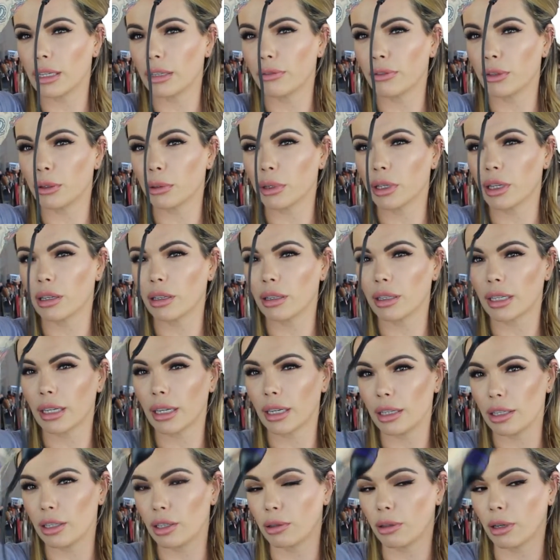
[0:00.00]
If you were curling
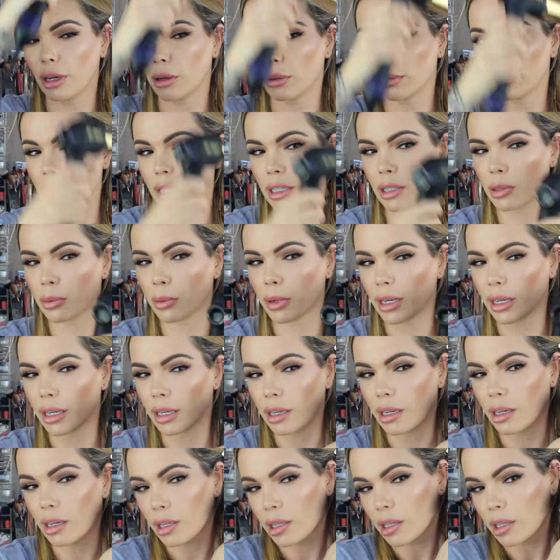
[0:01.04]
in, you go this way.